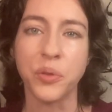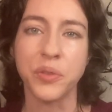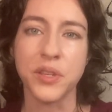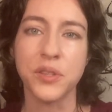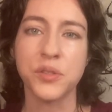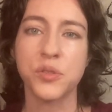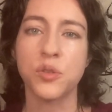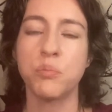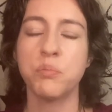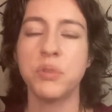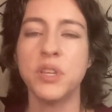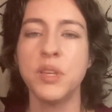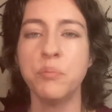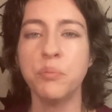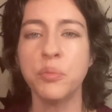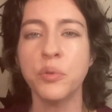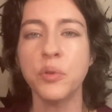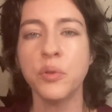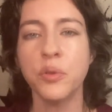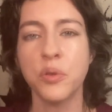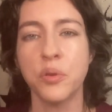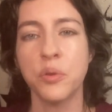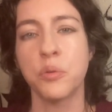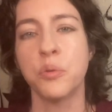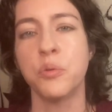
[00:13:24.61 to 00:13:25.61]
These are
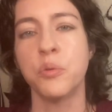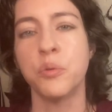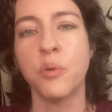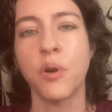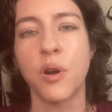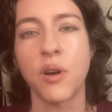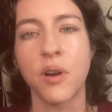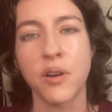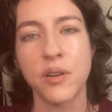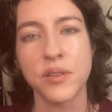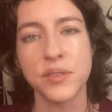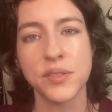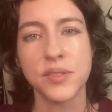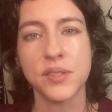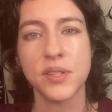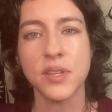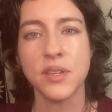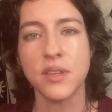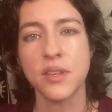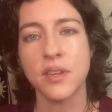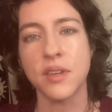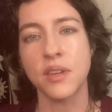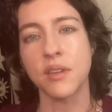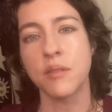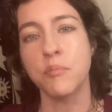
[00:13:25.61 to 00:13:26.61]
people who are
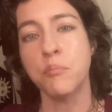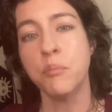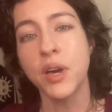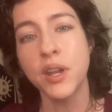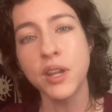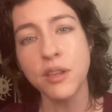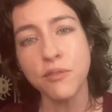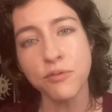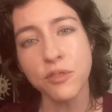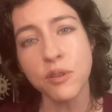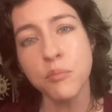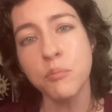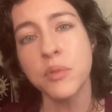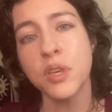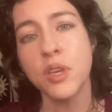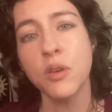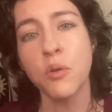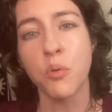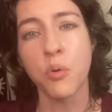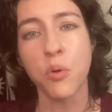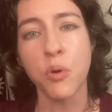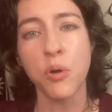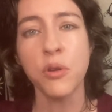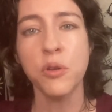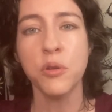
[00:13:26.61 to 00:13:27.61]
seeking money from me
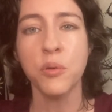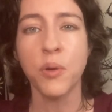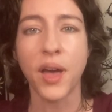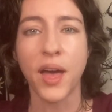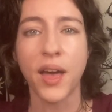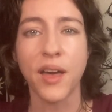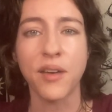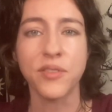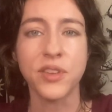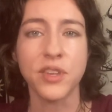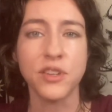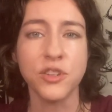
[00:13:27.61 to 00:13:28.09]
or who have